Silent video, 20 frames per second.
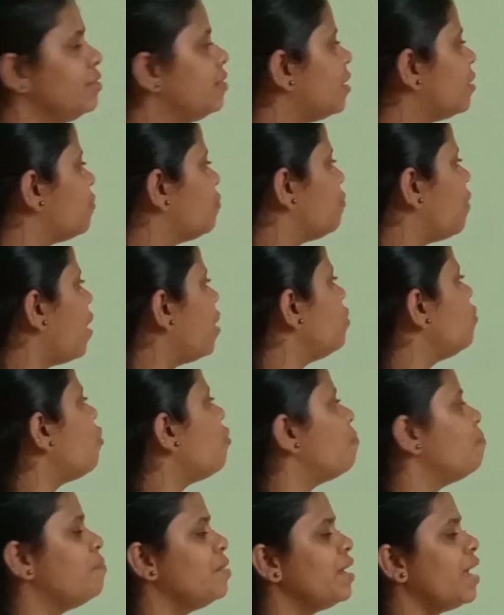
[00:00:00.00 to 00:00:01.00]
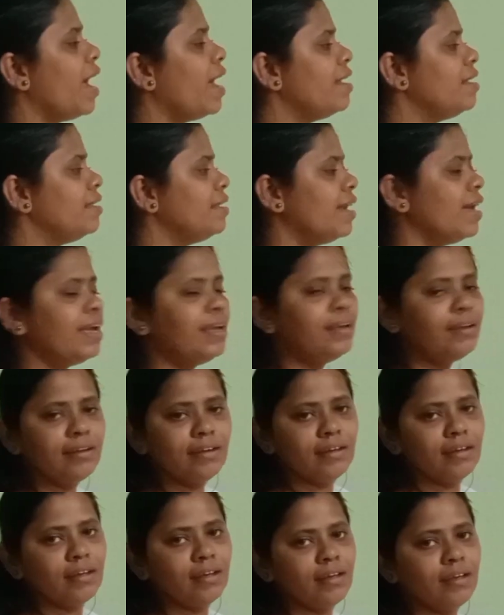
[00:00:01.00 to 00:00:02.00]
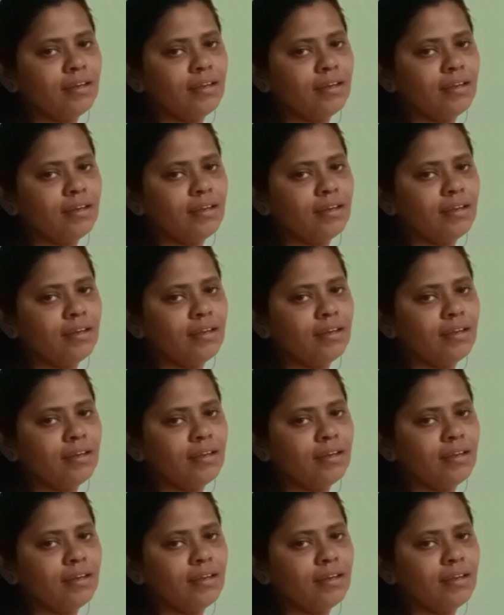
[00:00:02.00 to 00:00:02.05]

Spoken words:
that is value of b and a.